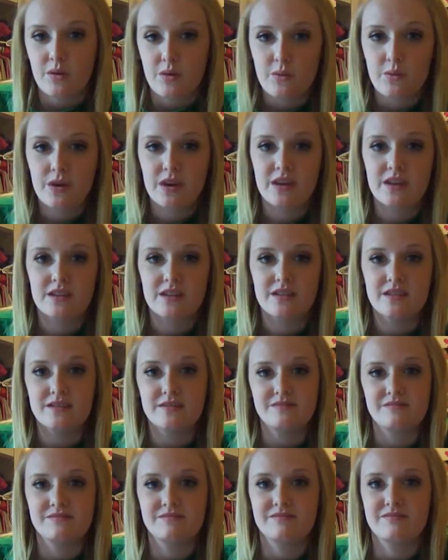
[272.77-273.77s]
we
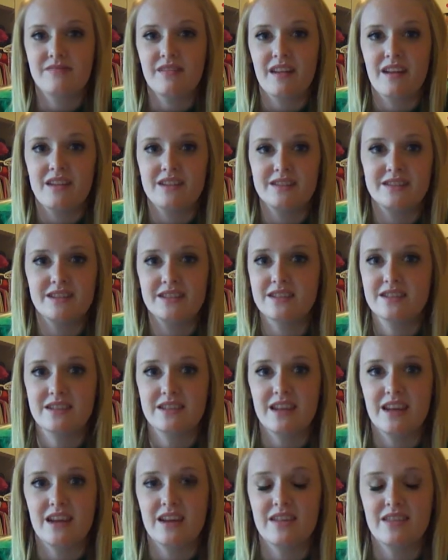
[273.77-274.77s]
didn't
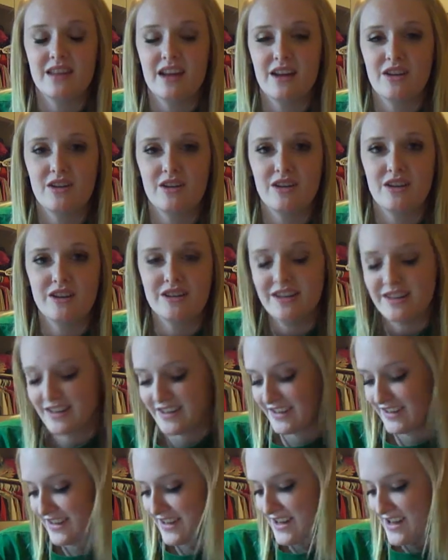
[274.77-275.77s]
think that hard.
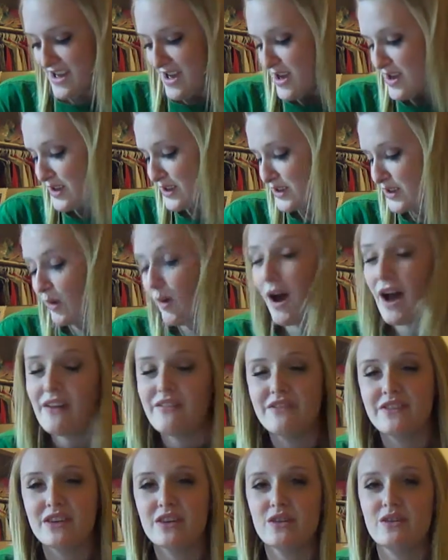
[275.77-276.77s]
So
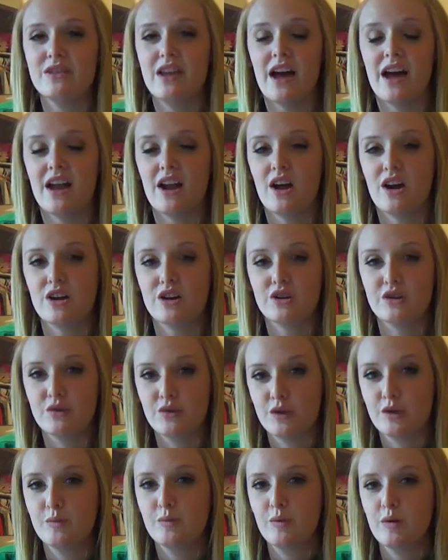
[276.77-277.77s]
I feel that our
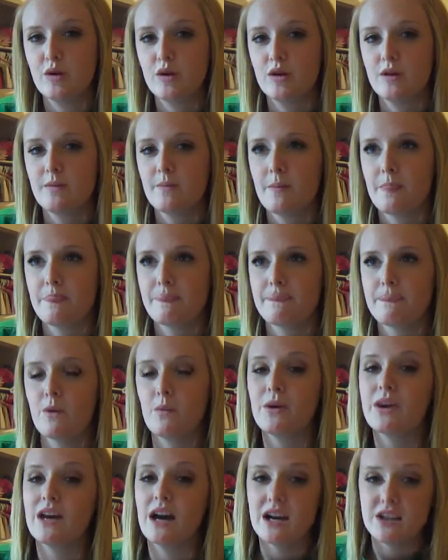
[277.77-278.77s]
group,
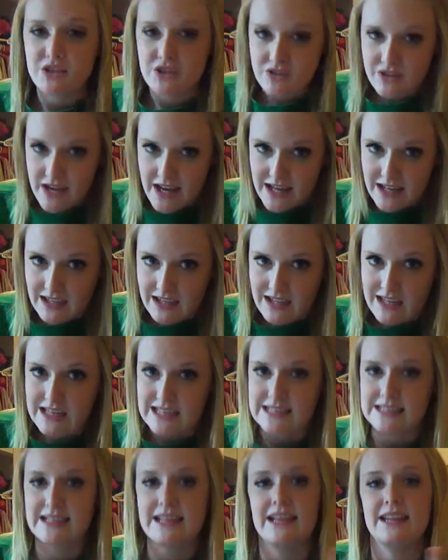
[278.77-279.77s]
we
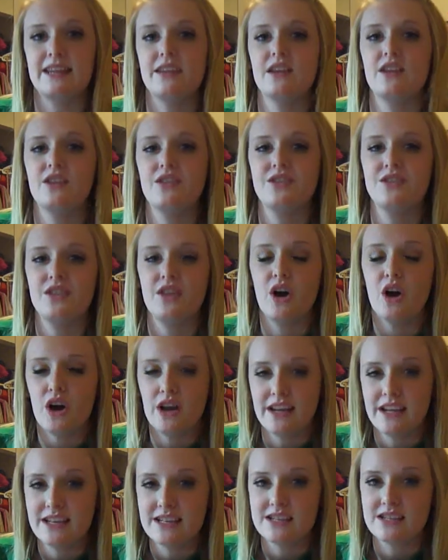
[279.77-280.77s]
underanalyzed, and the
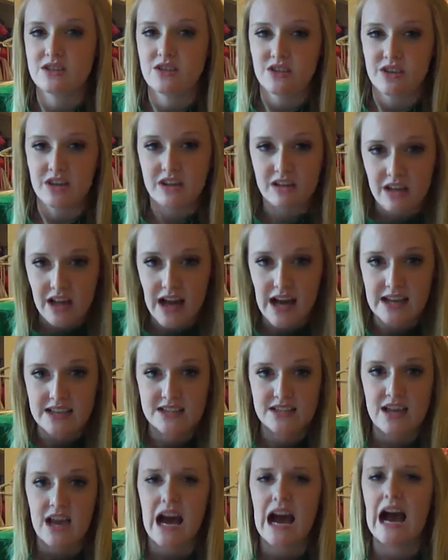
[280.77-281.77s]
audience or the
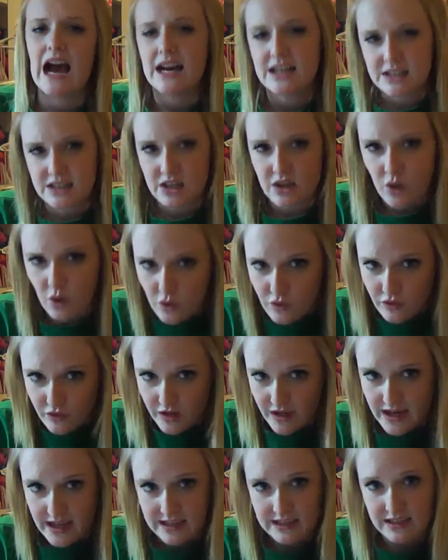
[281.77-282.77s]
class
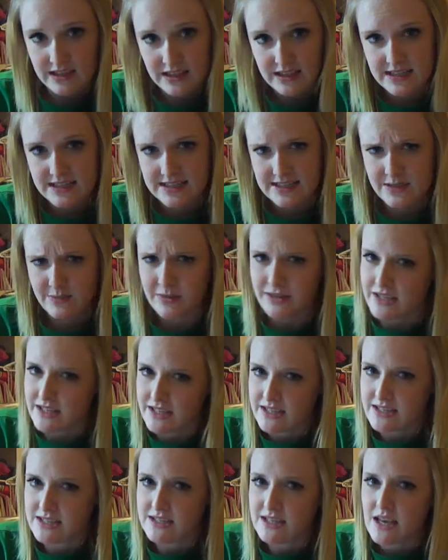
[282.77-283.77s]
overanalyzed
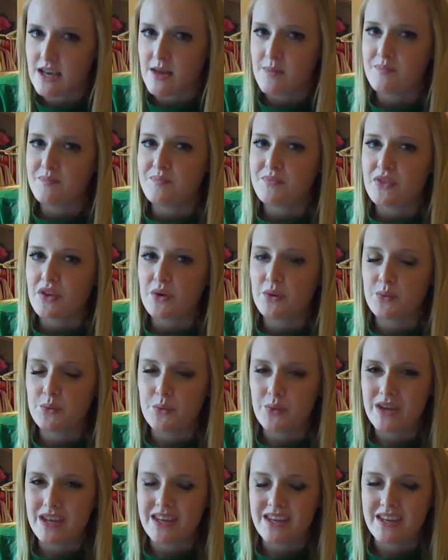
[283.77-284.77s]
because
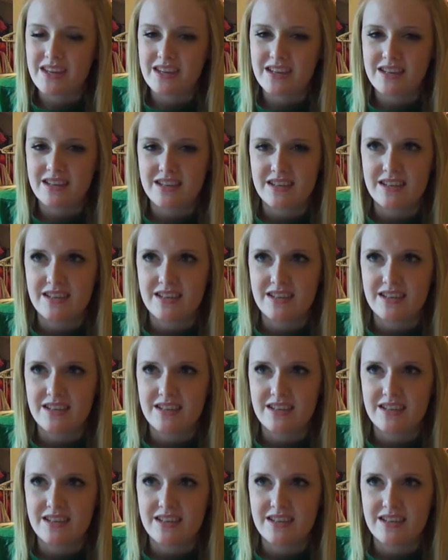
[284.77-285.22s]
we